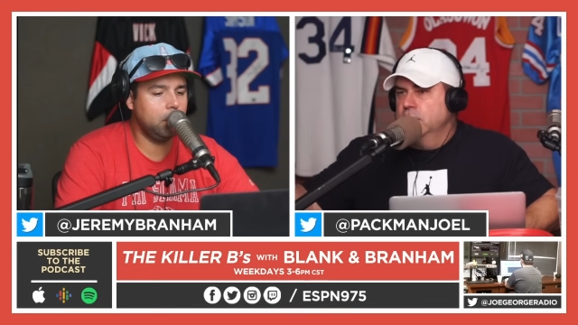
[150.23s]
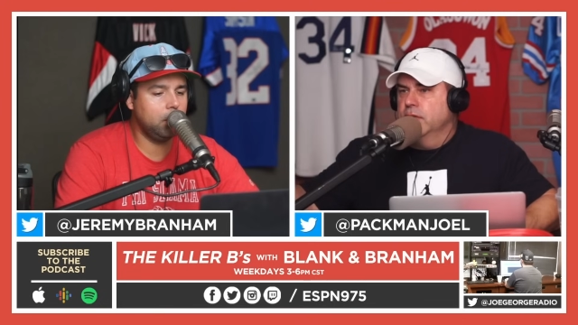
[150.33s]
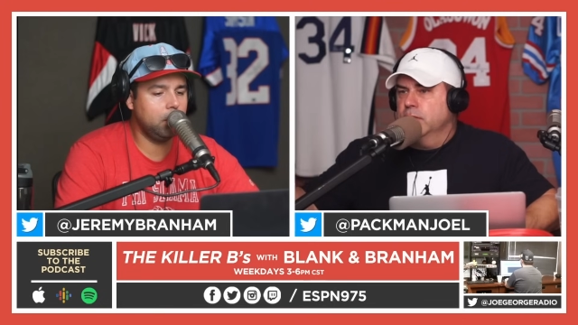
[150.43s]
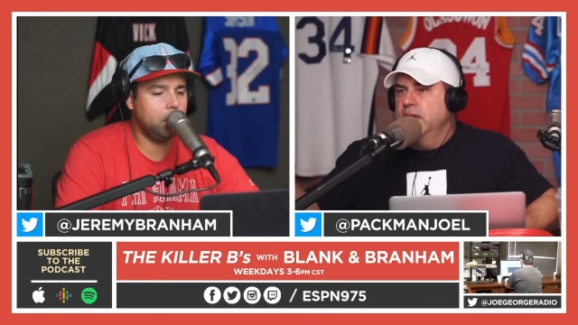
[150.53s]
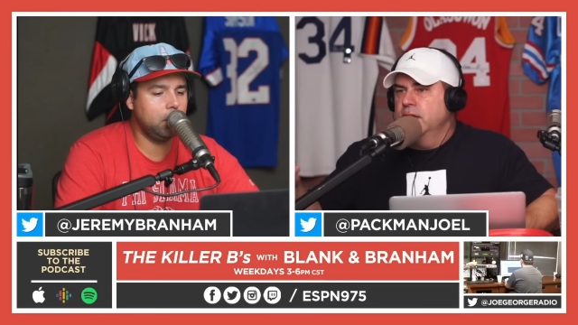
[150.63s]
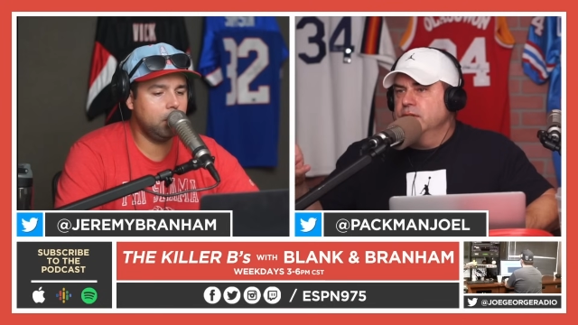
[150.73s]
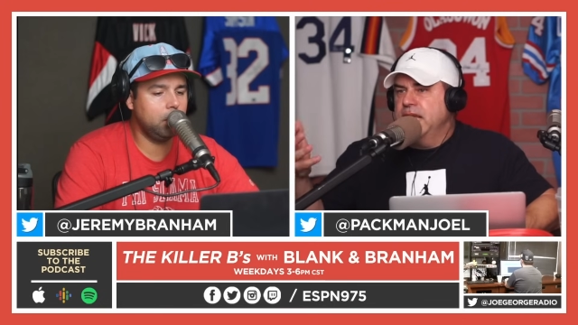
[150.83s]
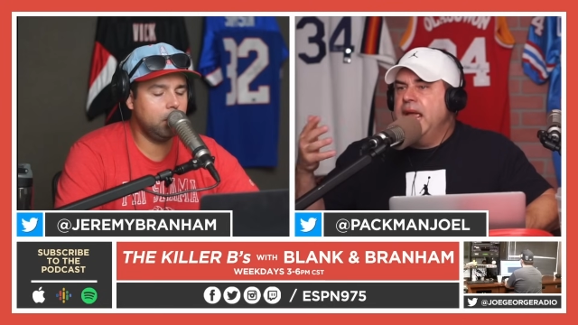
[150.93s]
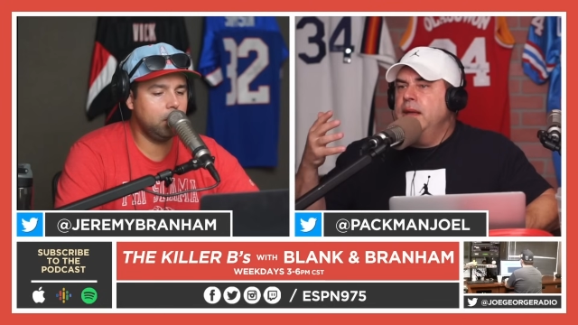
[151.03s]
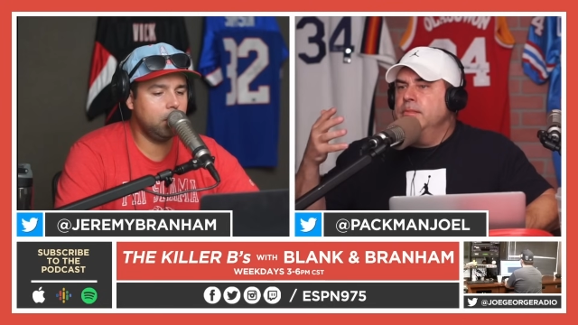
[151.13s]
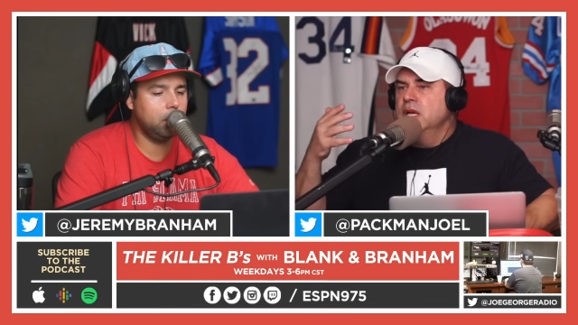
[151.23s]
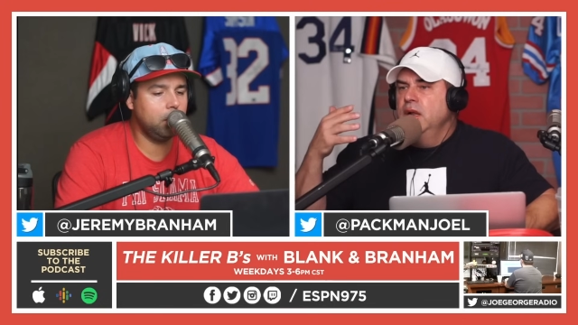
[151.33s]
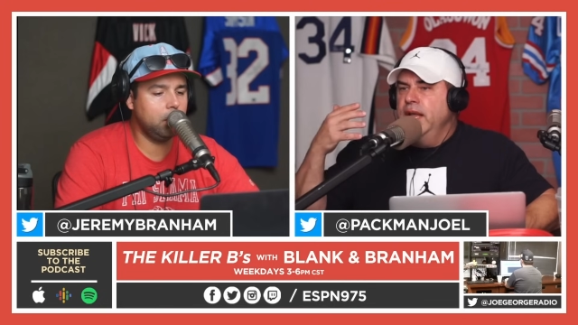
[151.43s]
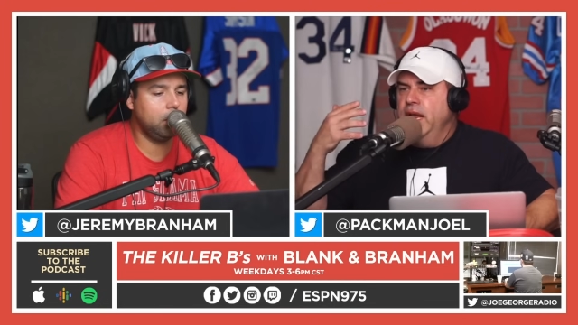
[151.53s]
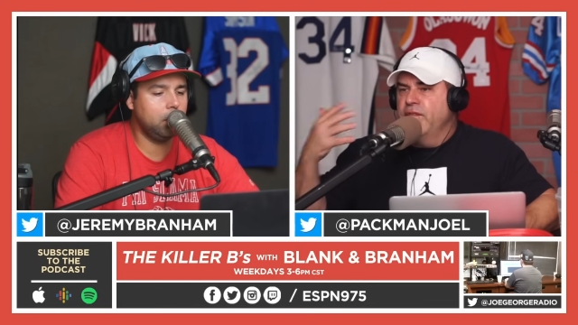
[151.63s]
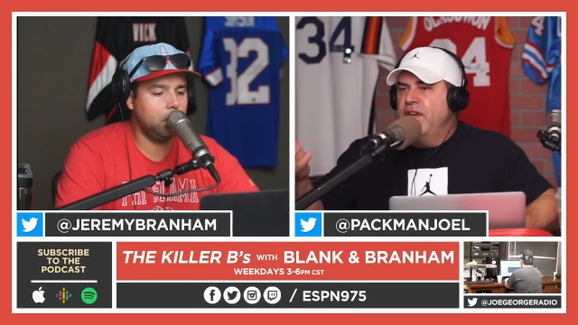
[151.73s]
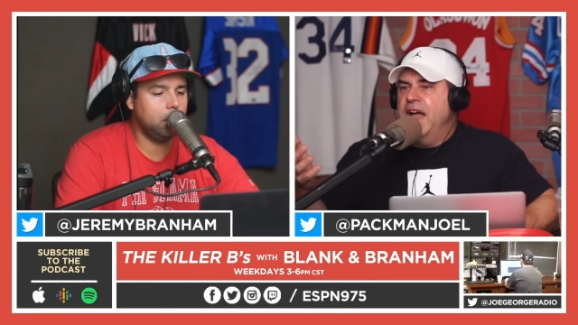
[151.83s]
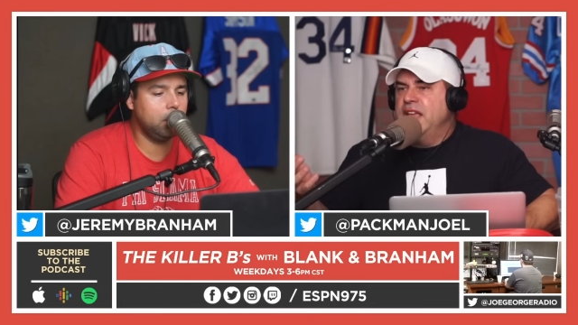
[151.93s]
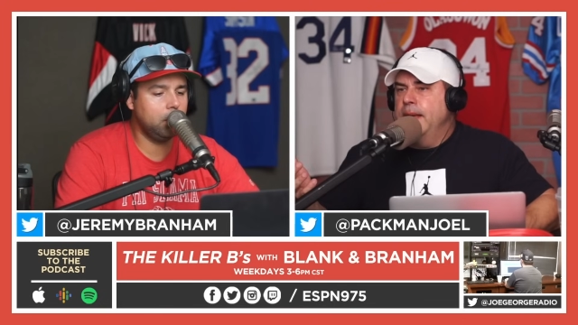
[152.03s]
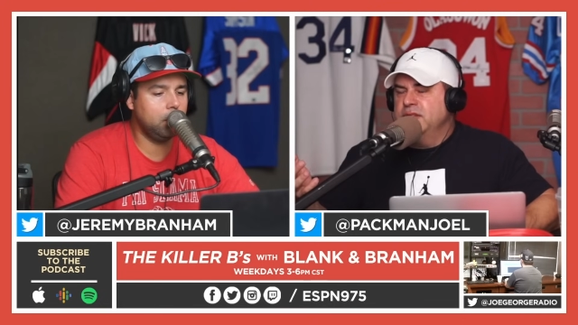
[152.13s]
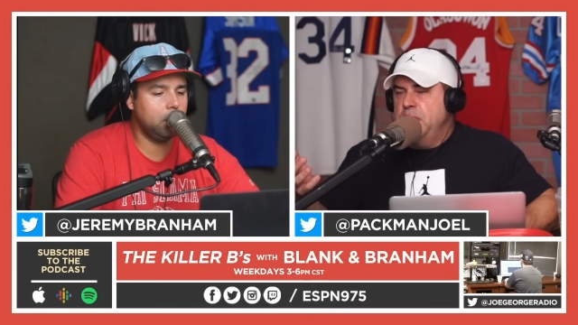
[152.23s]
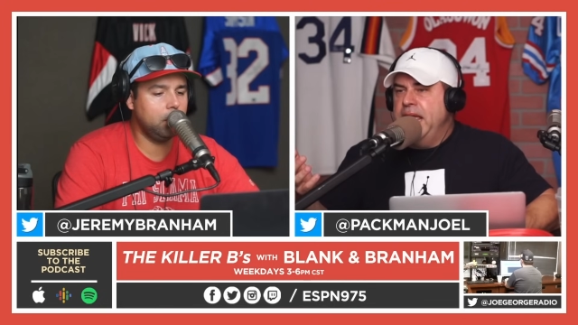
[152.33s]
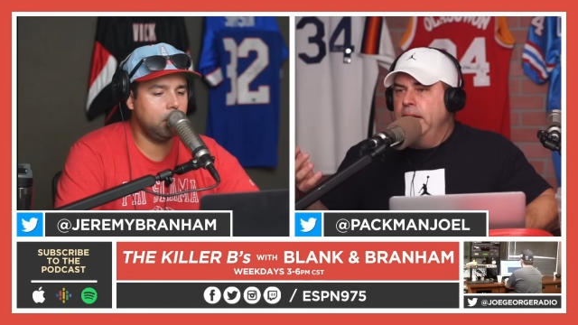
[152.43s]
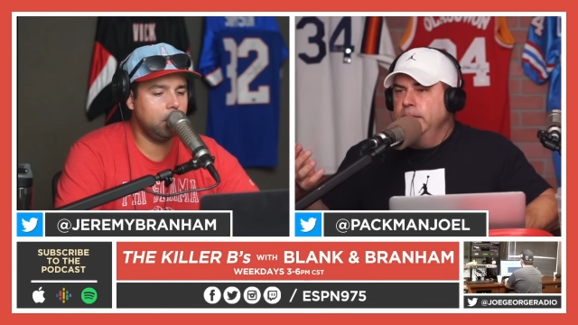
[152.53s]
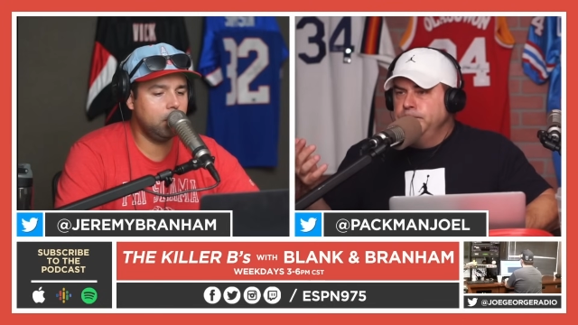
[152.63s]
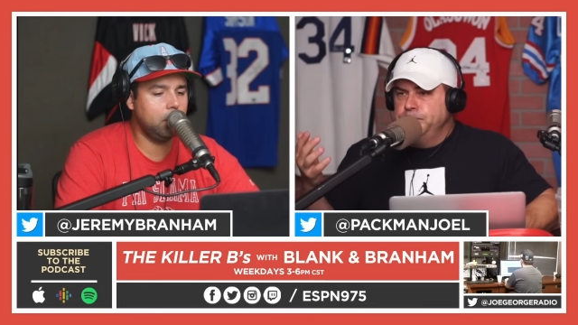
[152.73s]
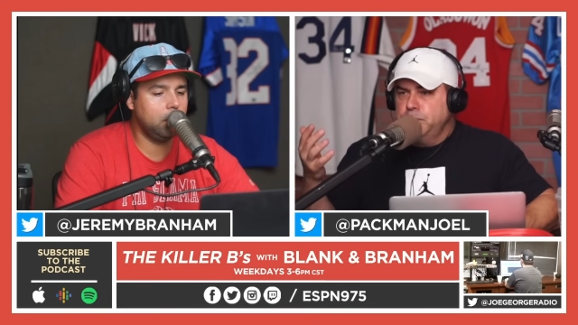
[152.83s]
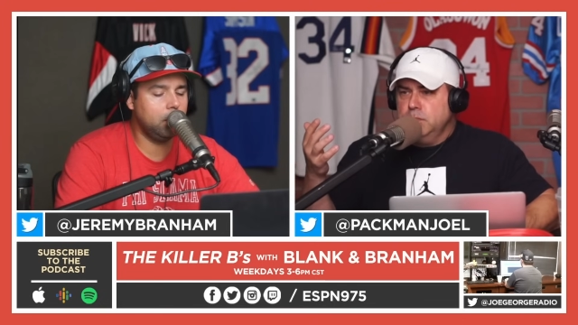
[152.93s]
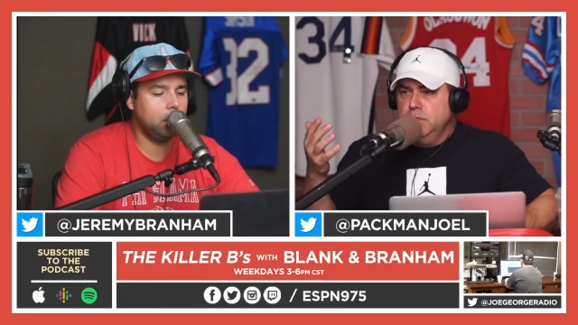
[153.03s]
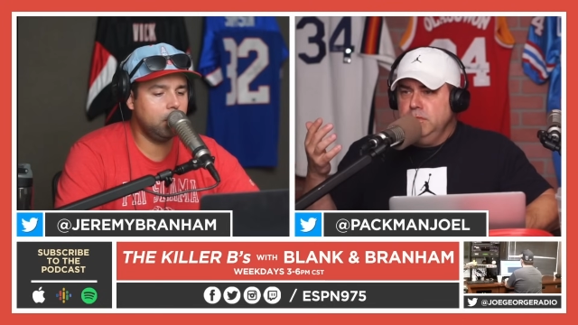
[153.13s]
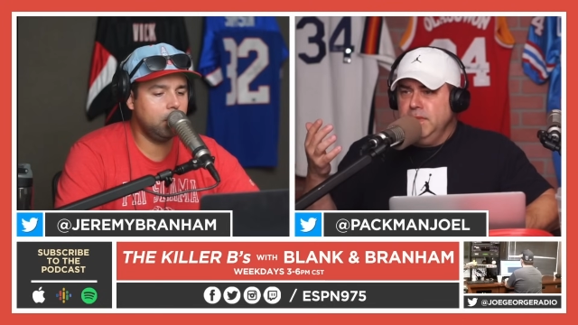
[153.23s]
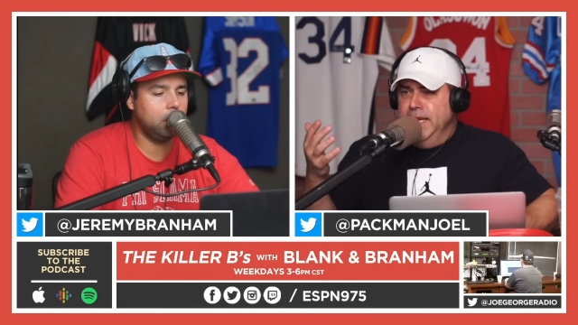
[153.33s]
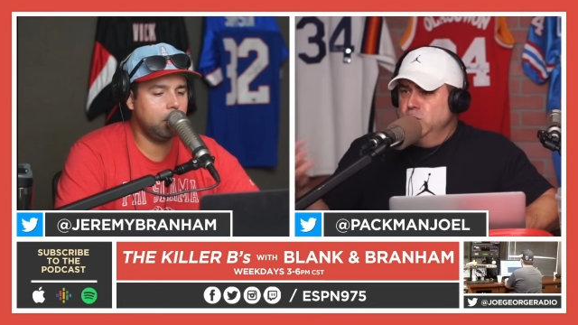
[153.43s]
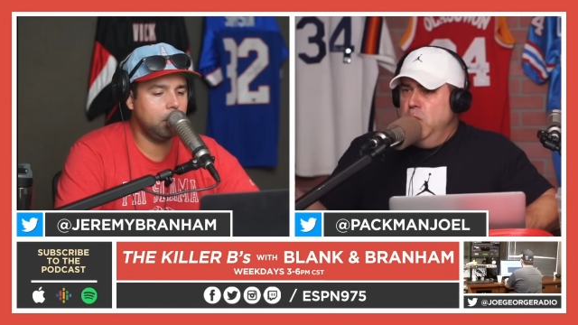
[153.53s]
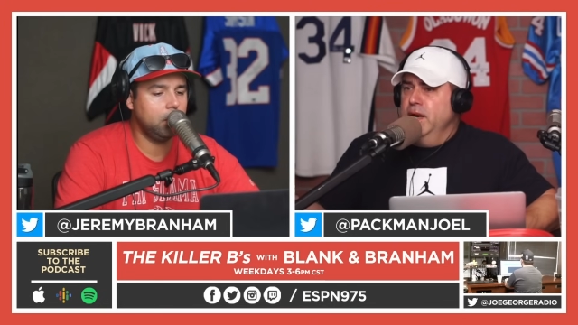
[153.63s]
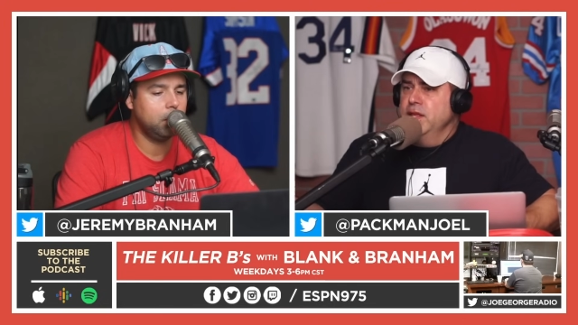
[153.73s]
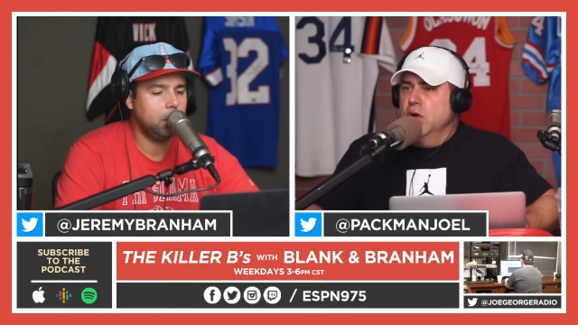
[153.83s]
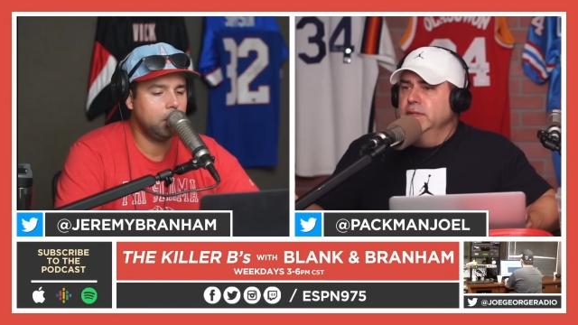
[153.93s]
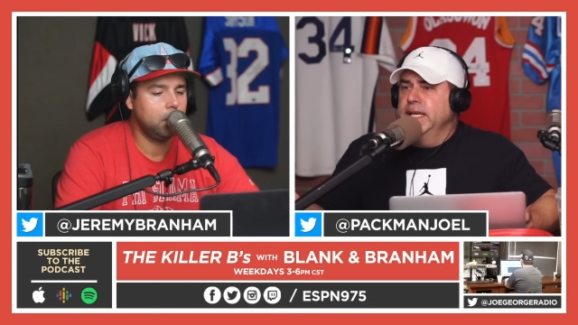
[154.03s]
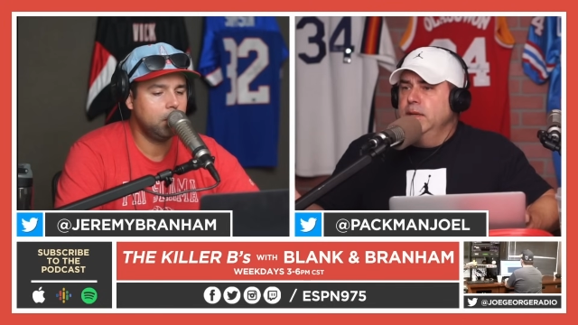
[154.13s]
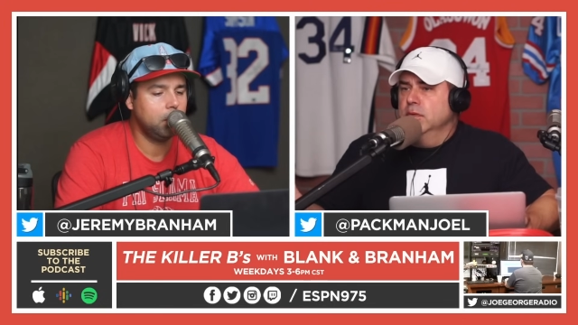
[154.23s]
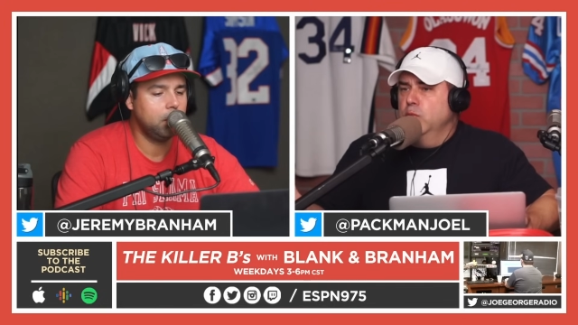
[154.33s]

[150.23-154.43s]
Speaker 1: two or three of those games in a five game span is one of the only